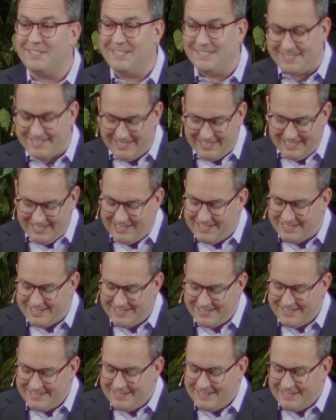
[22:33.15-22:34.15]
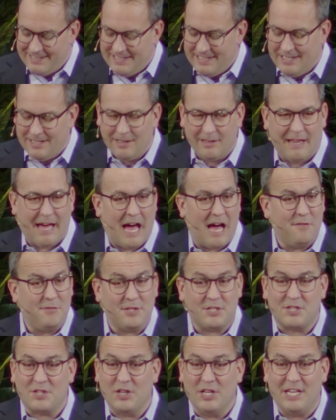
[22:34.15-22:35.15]
isn't he?
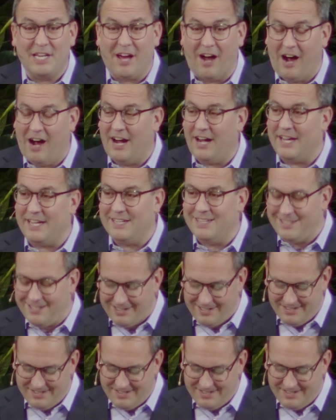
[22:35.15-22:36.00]
Lavishly kind.